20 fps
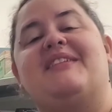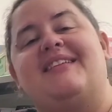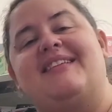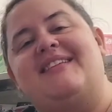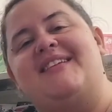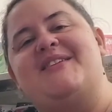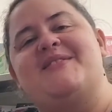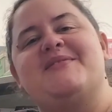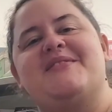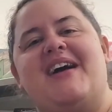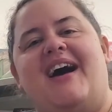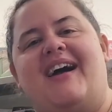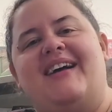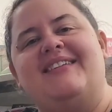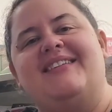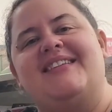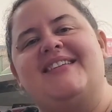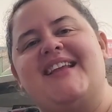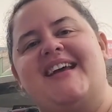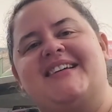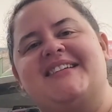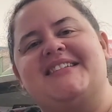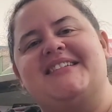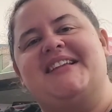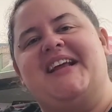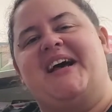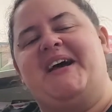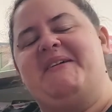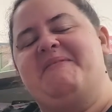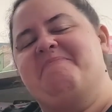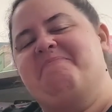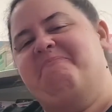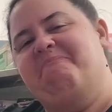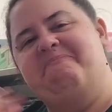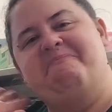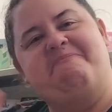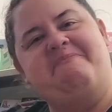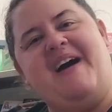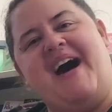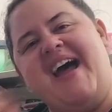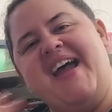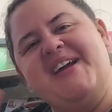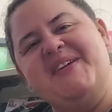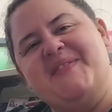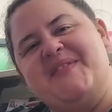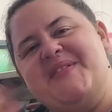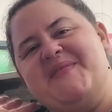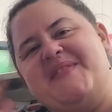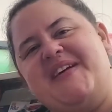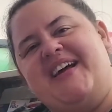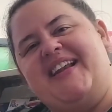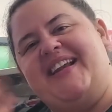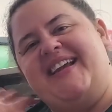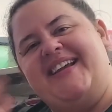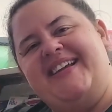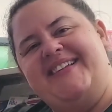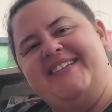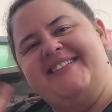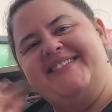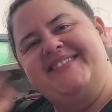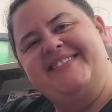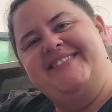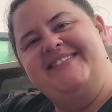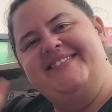see you guys next time. Bye, everybody.